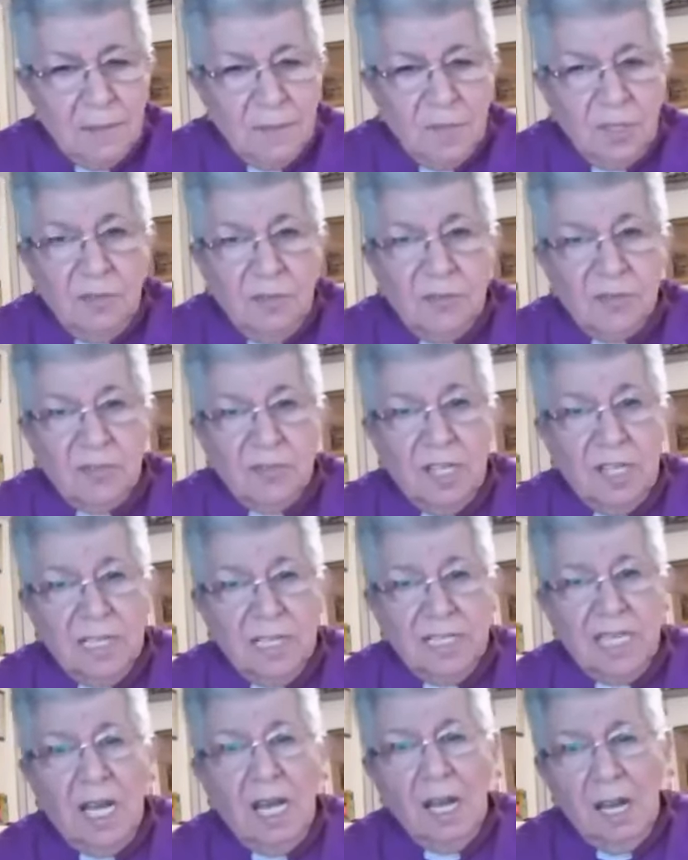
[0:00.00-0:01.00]
and
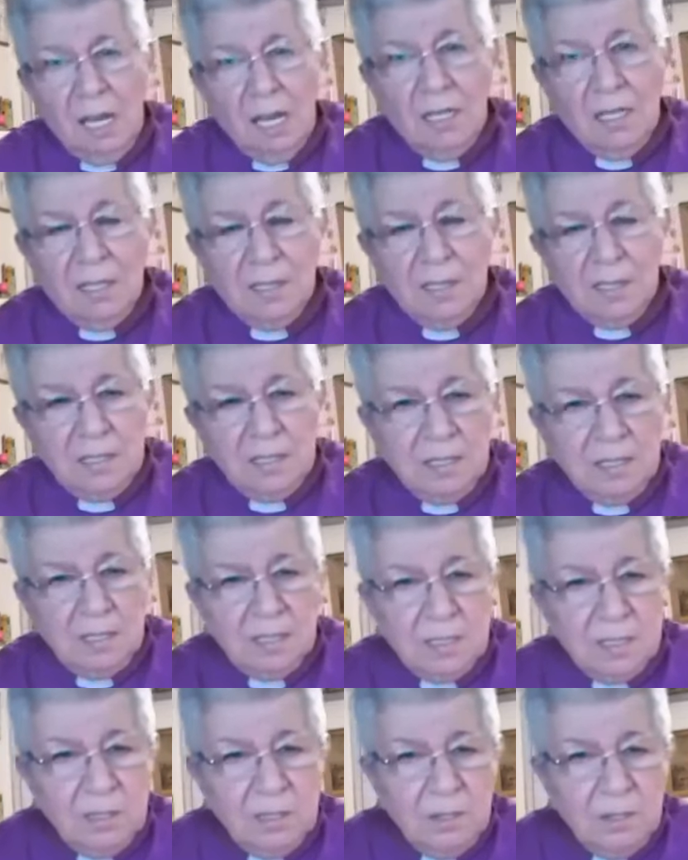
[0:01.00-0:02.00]
you've tried
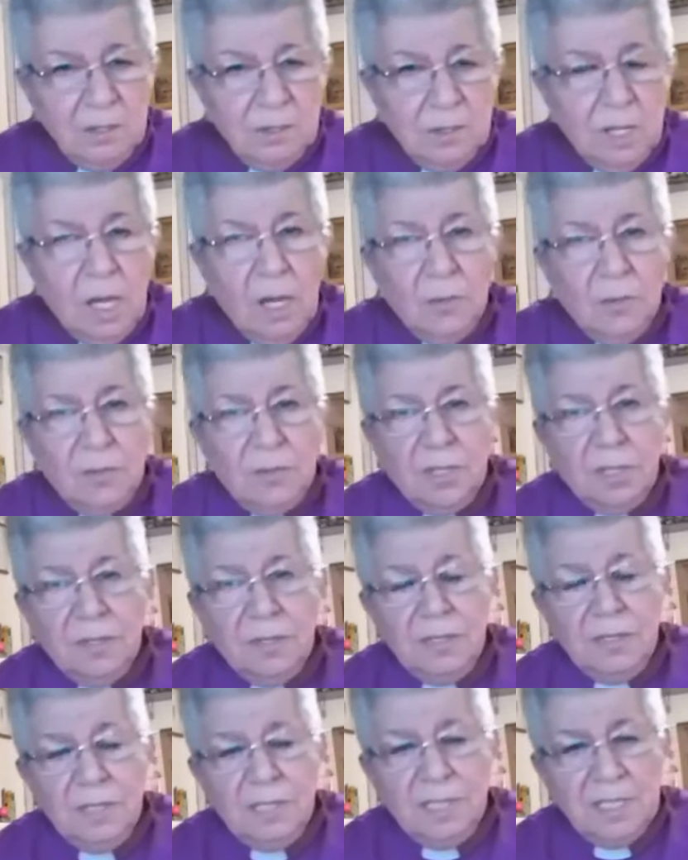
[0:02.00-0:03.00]
hard
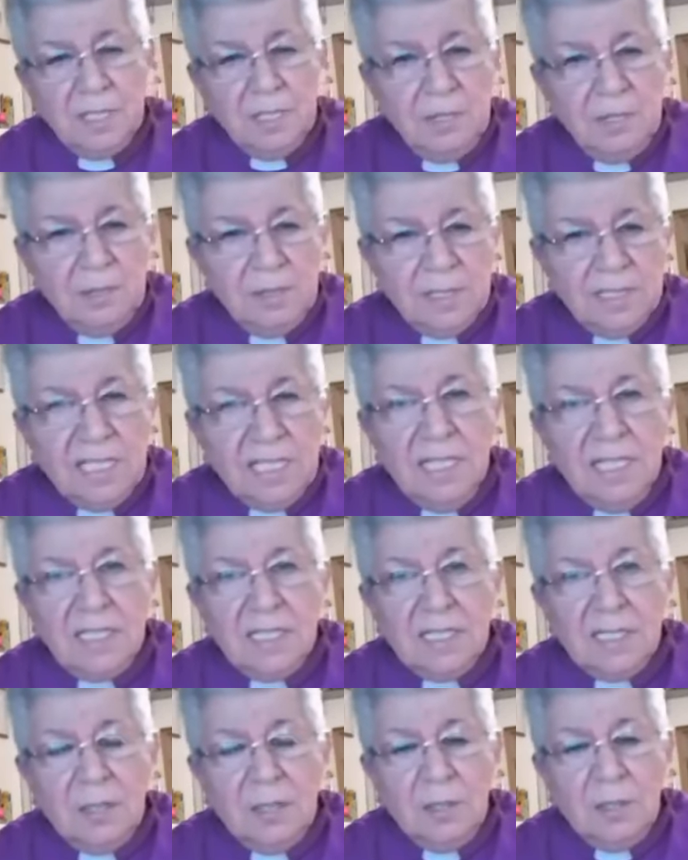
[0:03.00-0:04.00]
to hold on
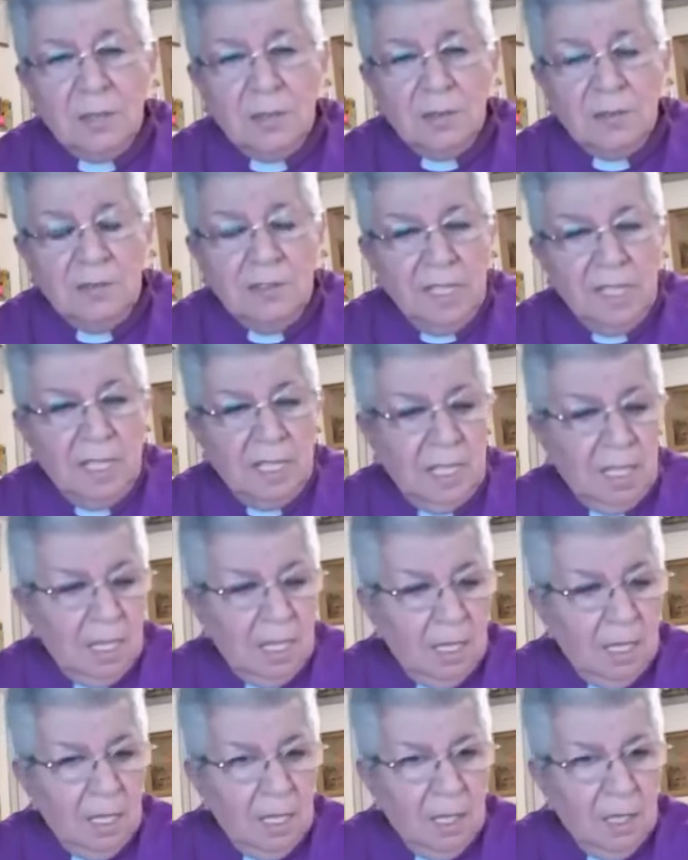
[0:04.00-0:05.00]
to a sense
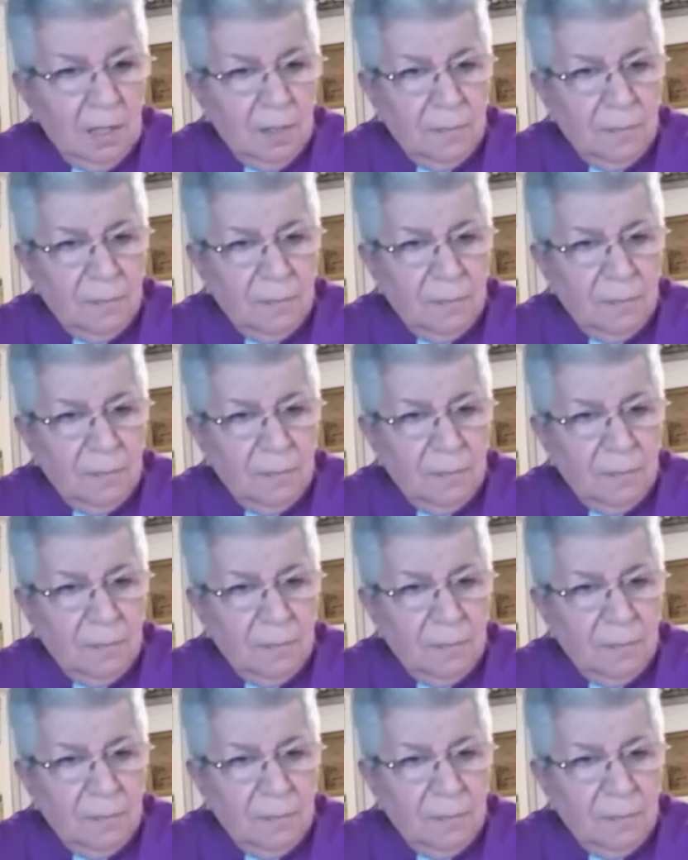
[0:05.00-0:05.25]
of,